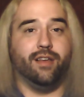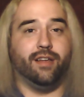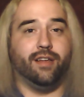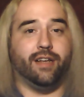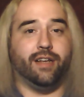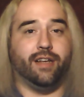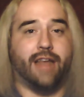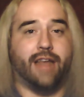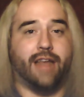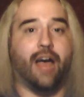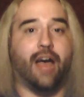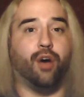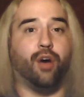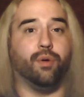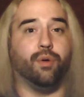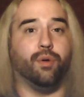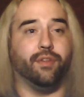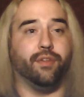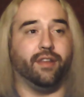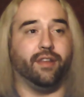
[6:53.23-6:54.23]

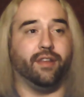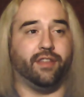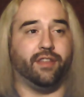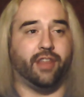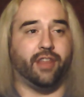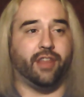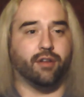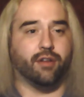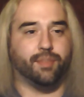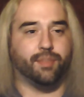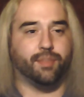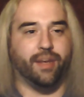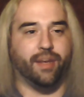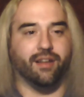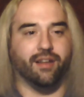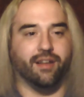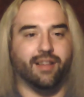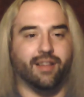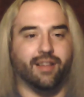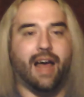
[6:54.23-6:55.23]
Now, there's been
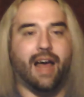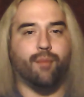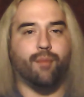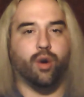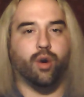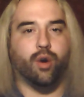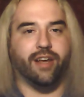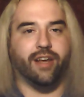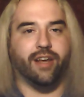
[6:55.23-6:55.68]
a lot more